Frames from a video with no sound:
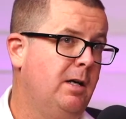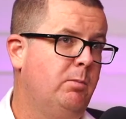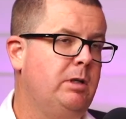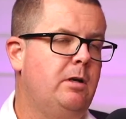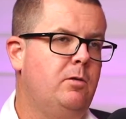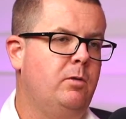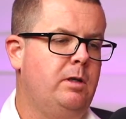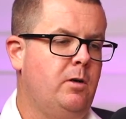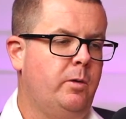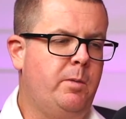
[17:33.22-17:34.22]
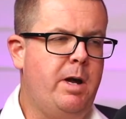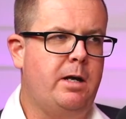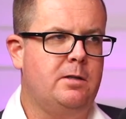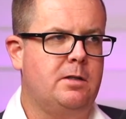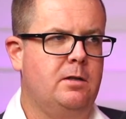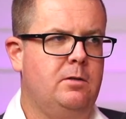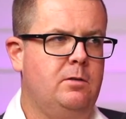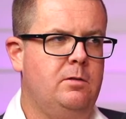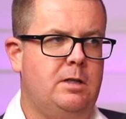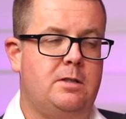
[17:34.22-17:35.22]
But you don't really know what the market's going to
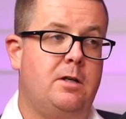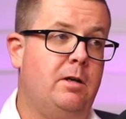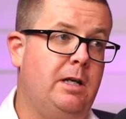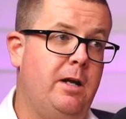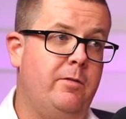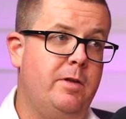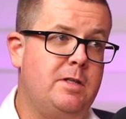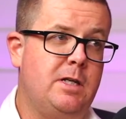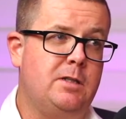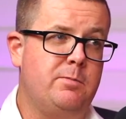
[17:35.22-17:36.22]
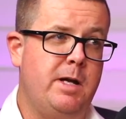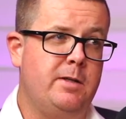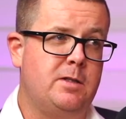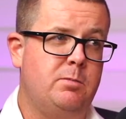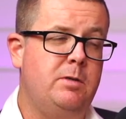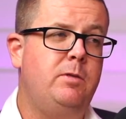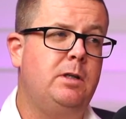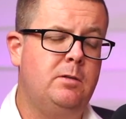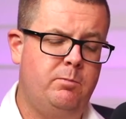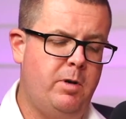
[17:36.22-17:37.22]
do necessarily over the 6 months. But if you
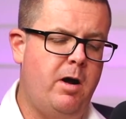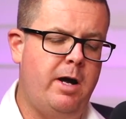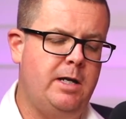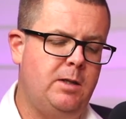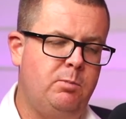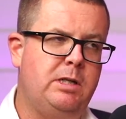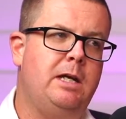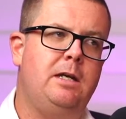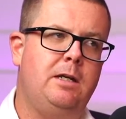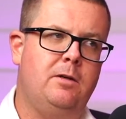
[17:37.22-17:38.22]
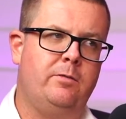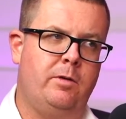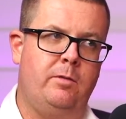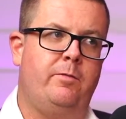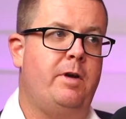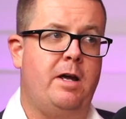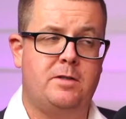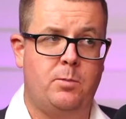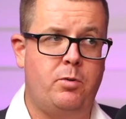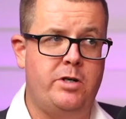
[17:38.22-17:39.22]
can buy at the beginning of a
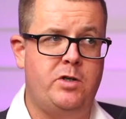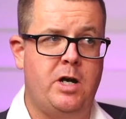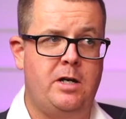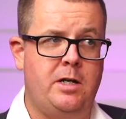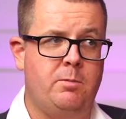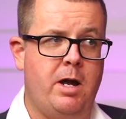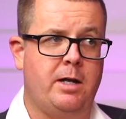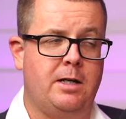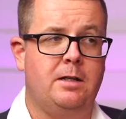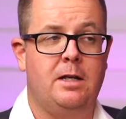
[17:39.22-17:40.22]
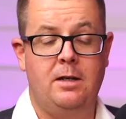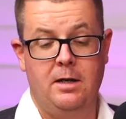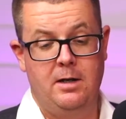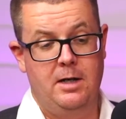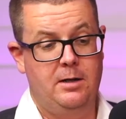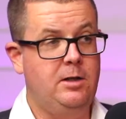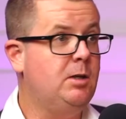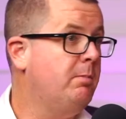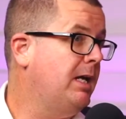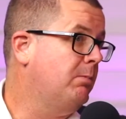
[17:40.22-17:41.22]
fast appreciating market, then you
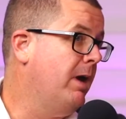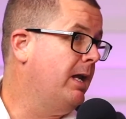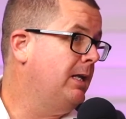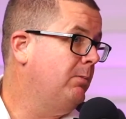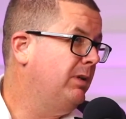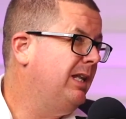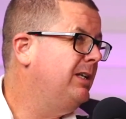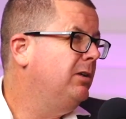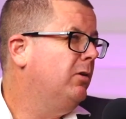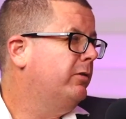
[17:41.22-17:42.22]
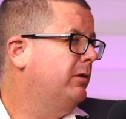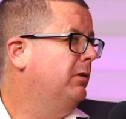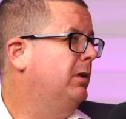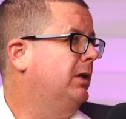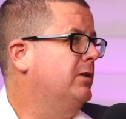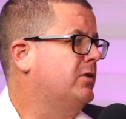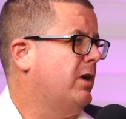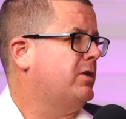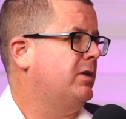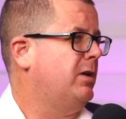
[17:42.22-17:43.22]
can make money. But then you also look at
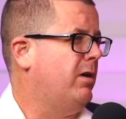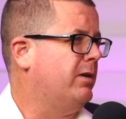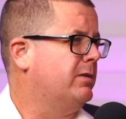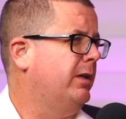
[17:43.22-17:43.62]
construction costs.